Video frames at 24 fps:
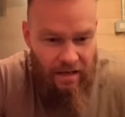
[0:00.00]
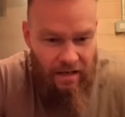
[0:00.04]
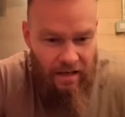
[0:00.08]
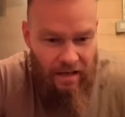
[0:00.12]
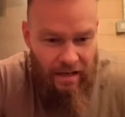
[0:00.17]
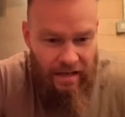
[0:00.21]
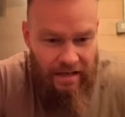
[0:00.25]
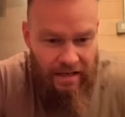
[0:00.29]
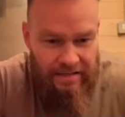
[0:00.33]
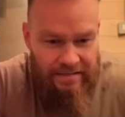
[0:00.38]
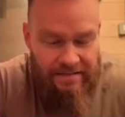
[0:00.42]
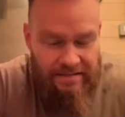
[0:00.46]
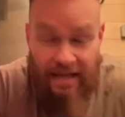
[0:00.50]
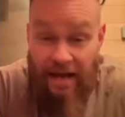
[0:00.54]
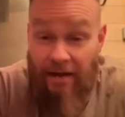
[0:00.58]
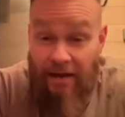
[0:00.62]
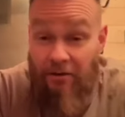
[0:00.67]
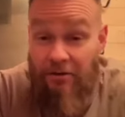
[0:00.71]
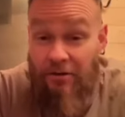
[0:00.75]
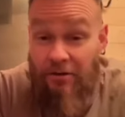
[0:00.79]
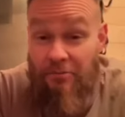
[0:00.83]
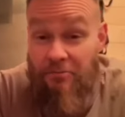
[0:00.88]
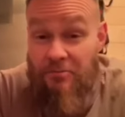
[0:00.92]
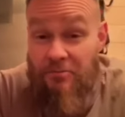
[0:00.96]
is
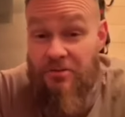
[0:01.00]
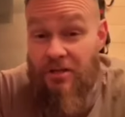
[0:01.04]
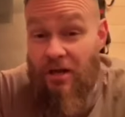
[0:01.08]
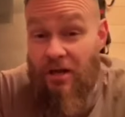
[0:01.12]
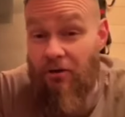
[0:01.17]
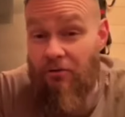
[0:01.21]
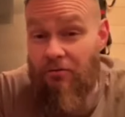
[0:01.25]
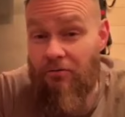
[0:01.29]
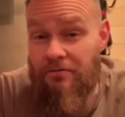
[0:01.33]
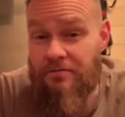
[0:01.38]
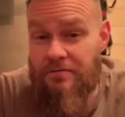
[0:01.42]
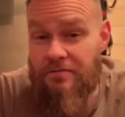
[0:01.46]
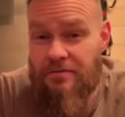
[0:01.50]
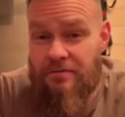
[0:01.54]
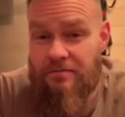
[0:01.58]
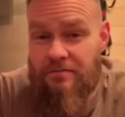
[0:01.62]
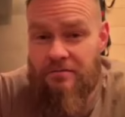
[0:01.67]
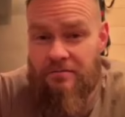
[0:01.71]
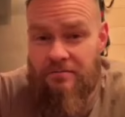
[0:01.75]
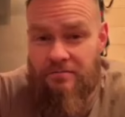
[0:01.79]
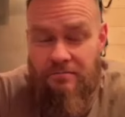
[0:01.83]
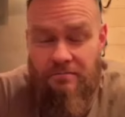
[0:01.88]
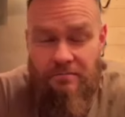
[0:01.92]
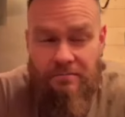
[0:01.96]
doubting themselves,
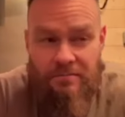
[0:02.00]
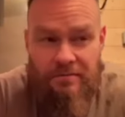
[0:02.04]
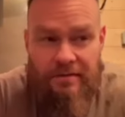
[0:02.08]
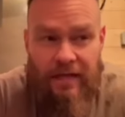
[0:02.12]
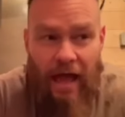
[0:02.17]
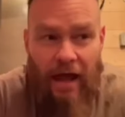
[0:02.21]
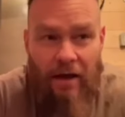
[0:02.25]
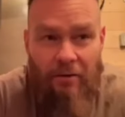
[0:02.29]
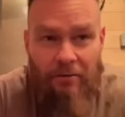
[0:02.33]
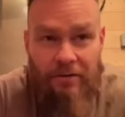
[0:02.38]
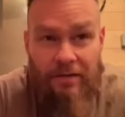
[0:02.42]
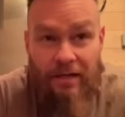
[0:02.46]
doubting